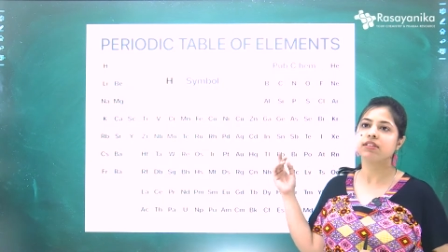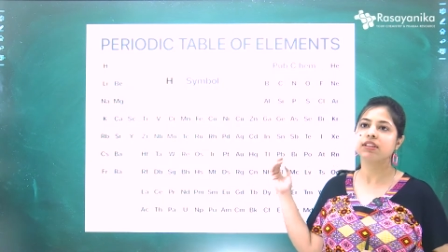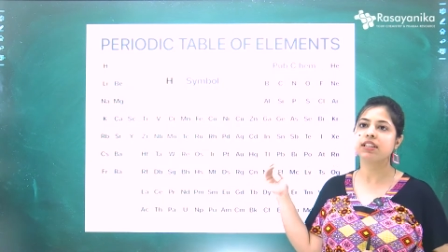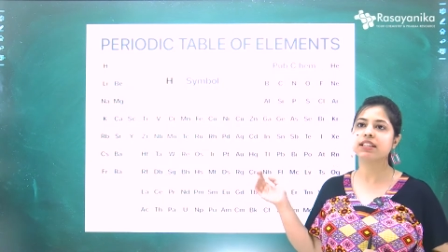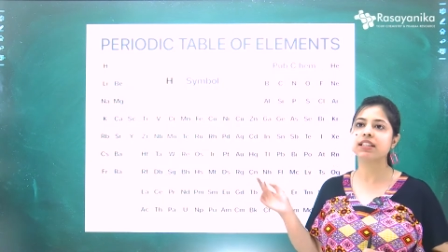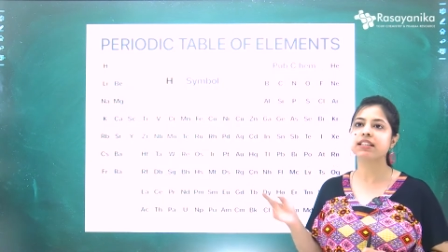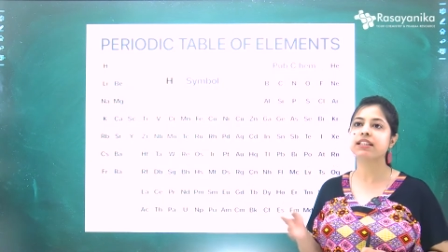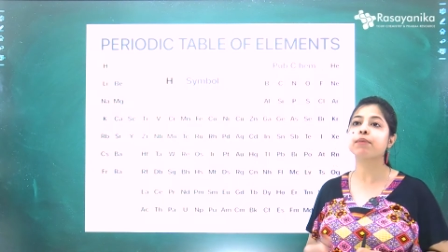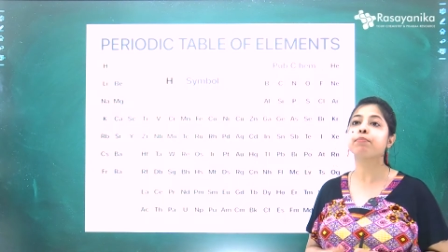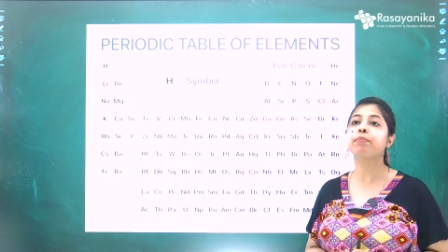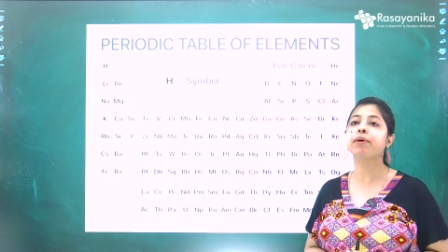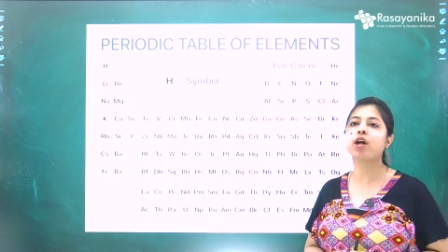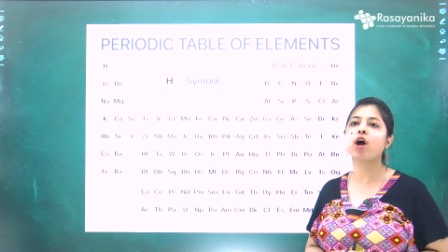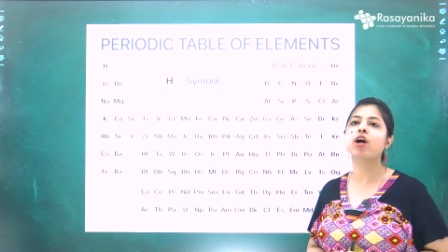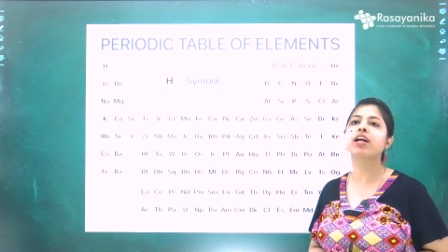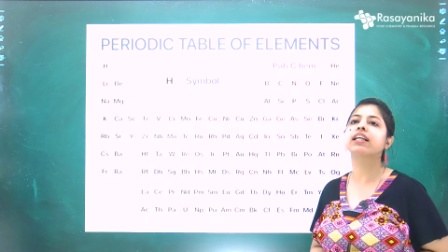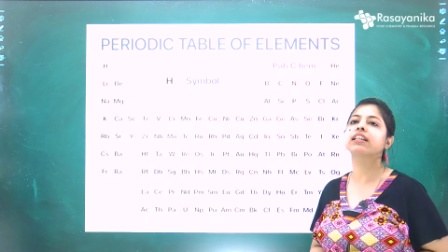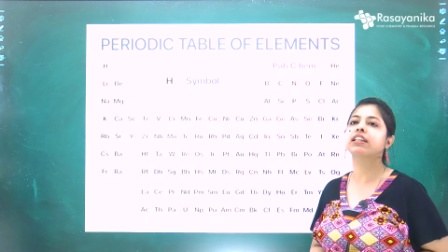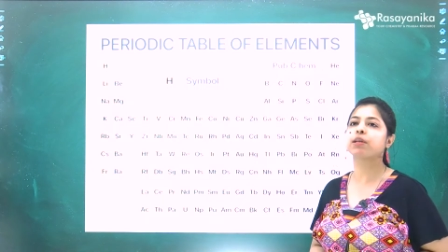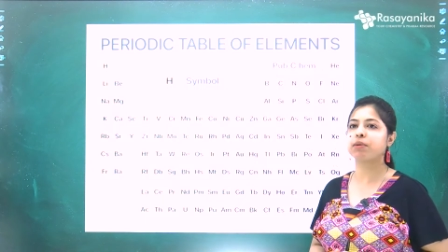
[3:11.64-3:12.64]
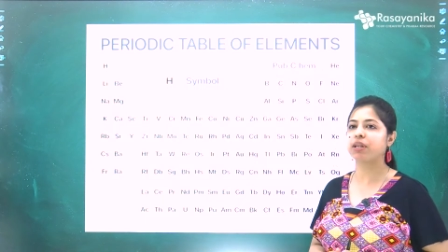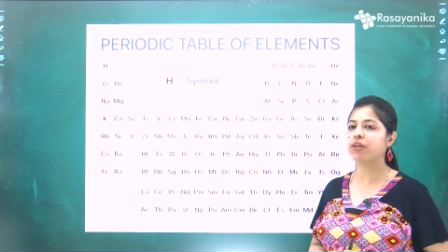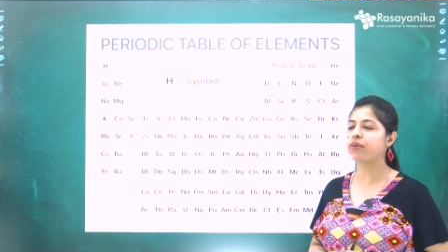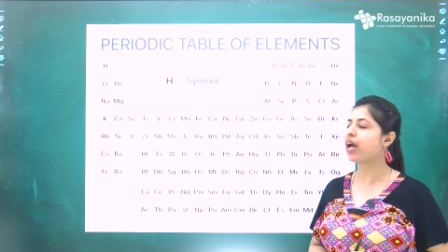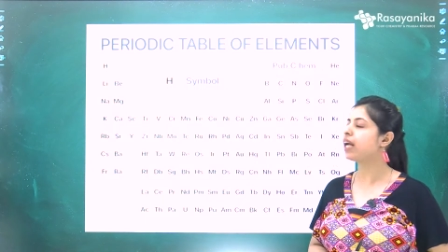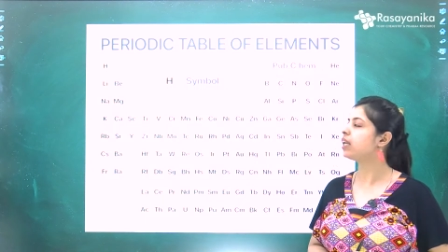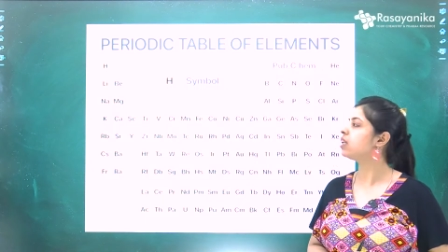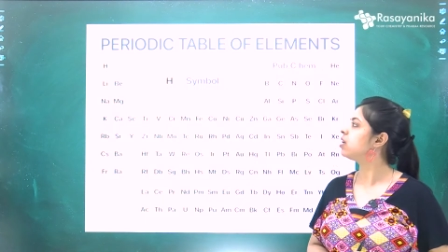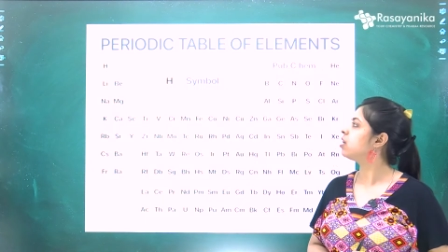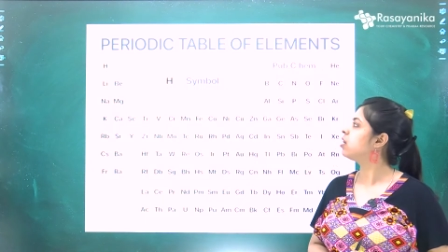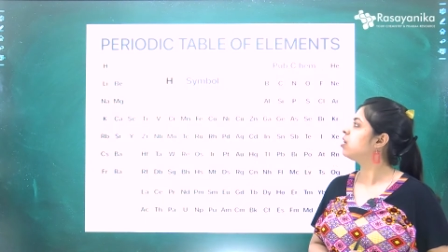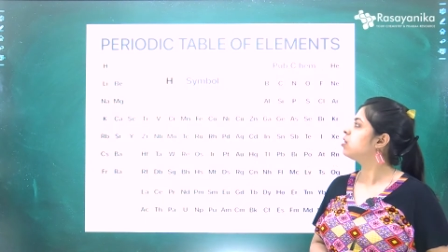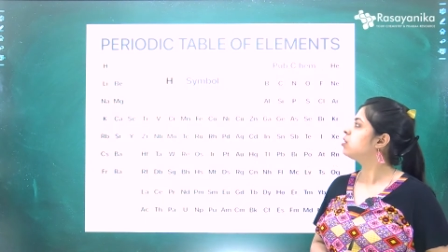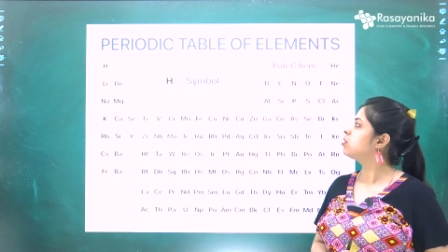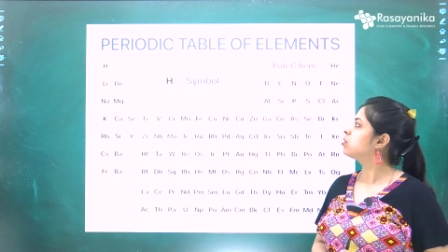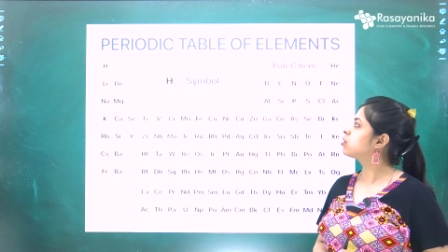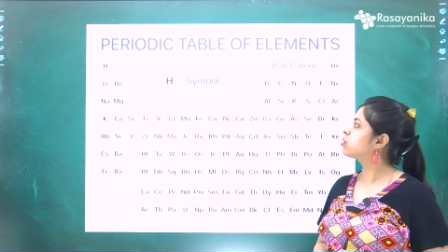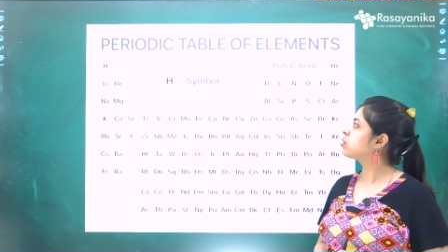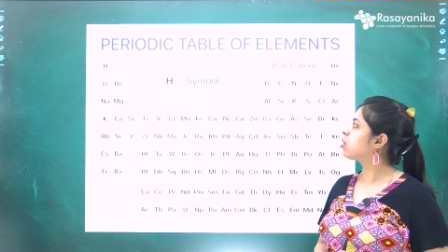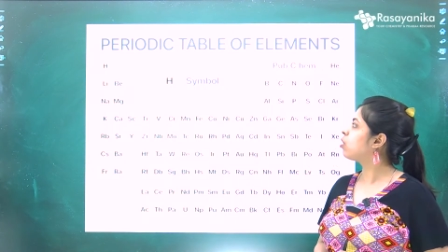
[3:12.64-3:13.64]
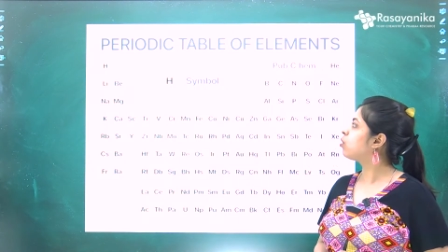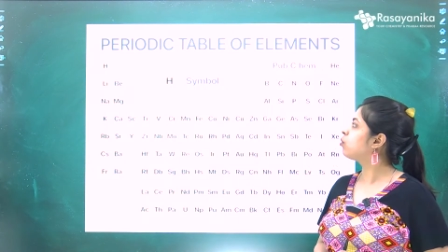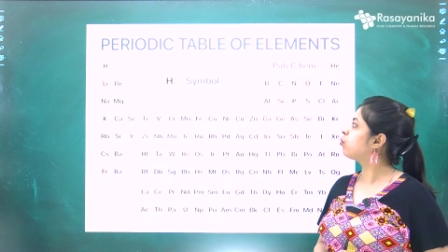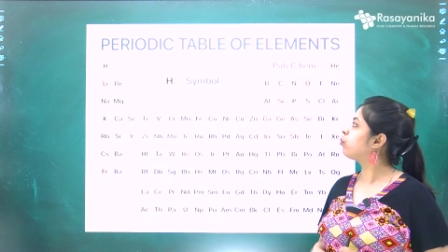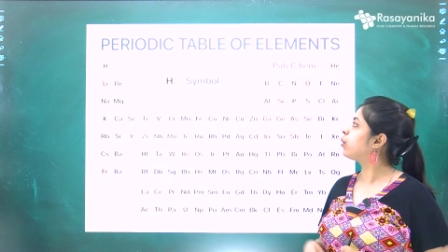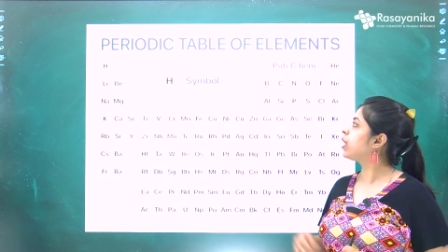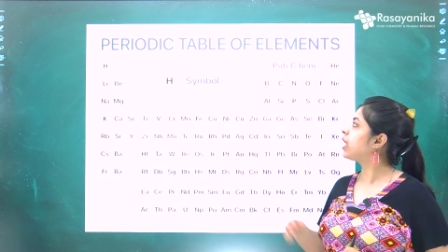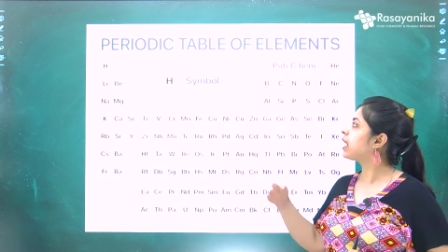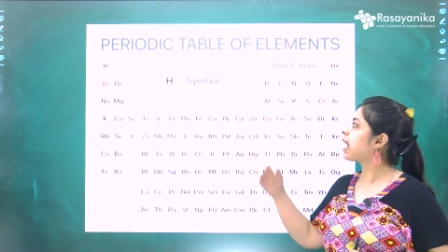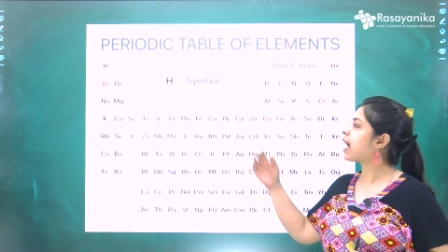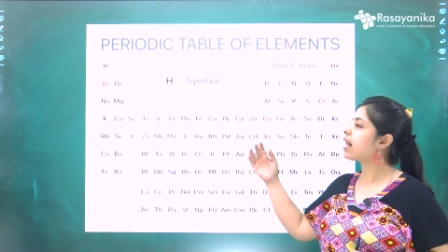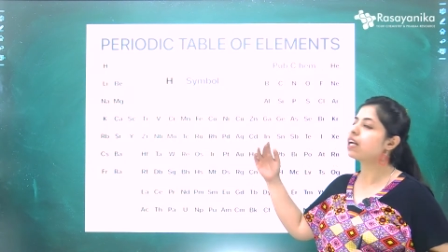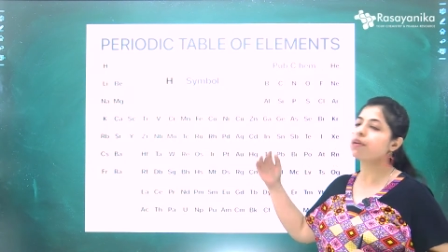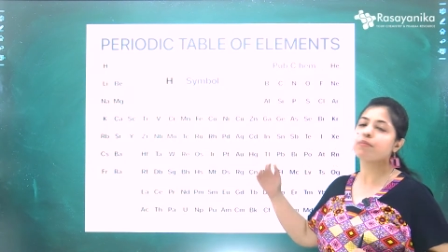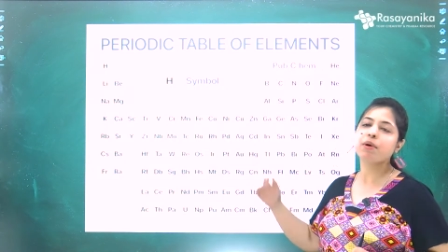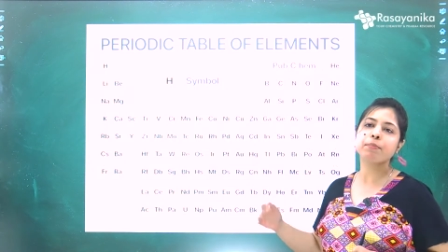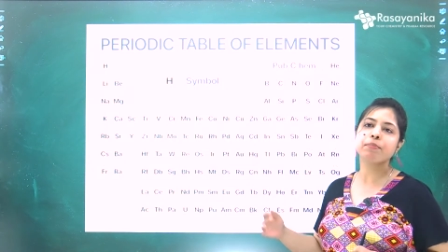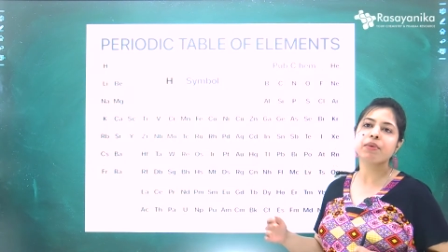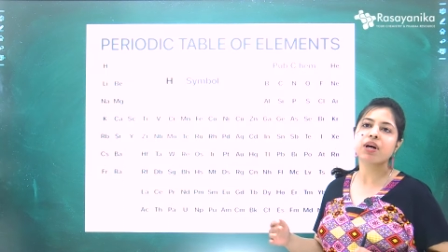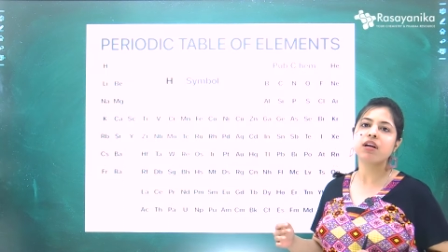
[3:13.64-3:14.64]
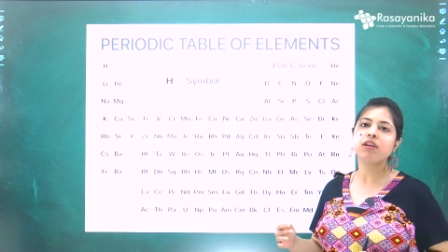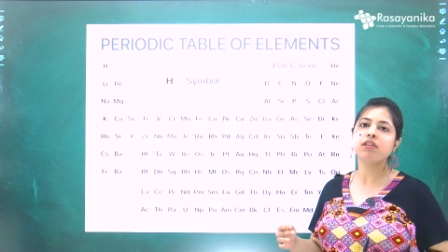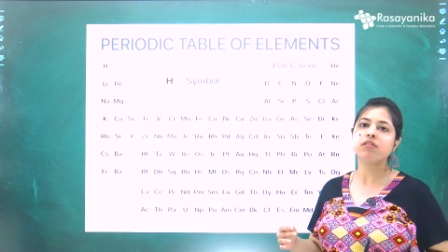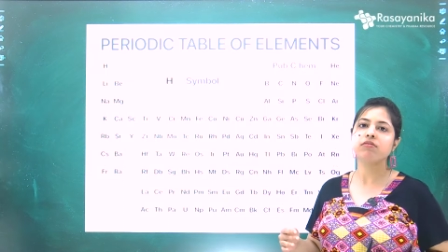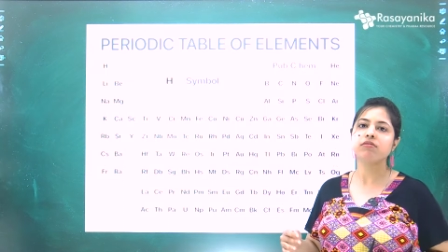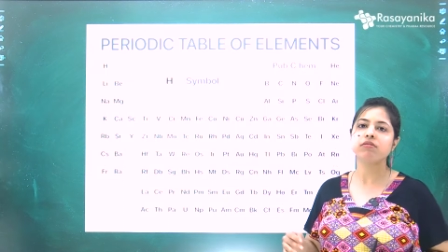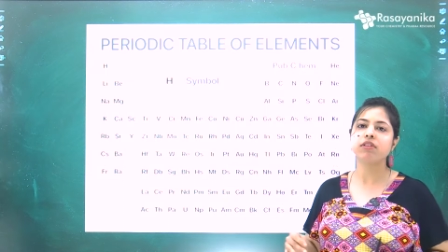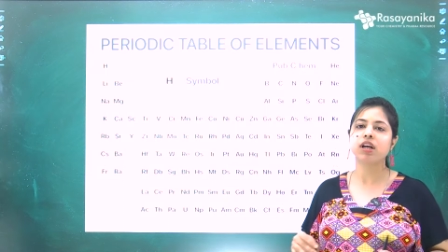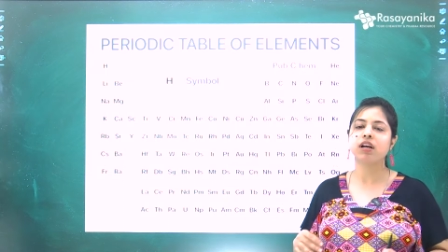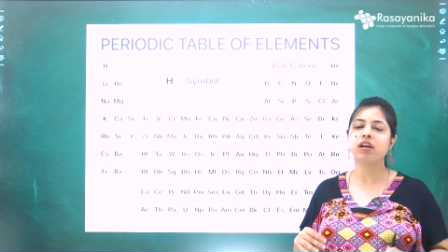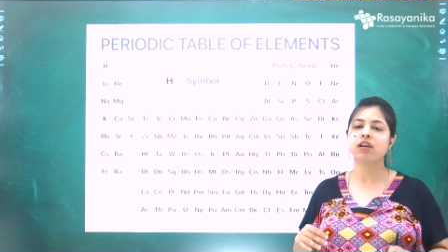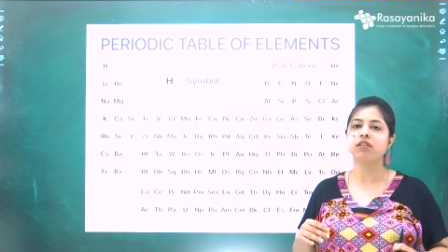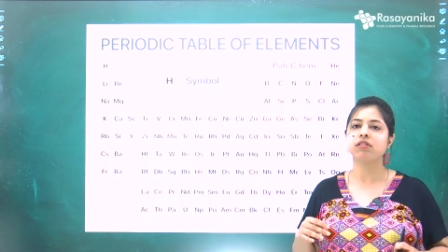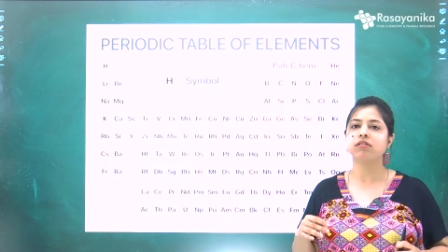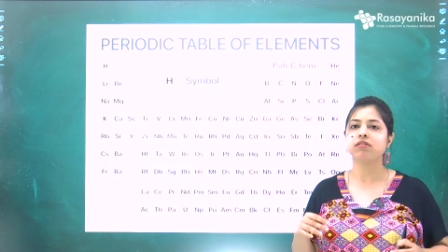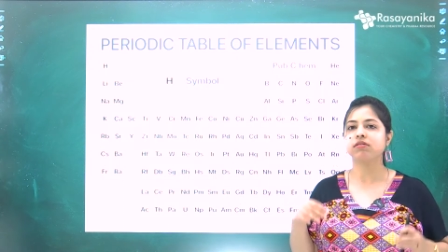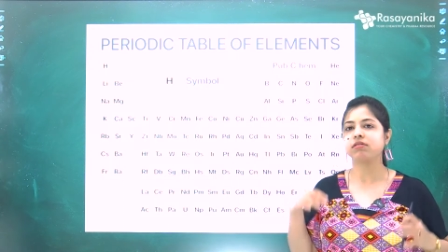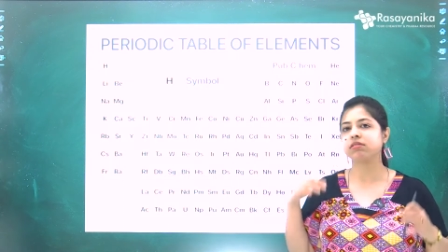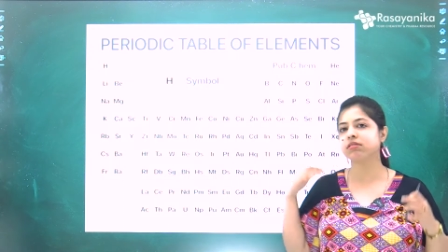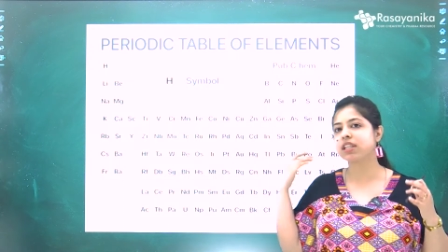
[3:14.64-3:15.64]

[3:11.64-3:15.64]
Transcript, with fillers: this is the periodic table, right? So we can remember uh,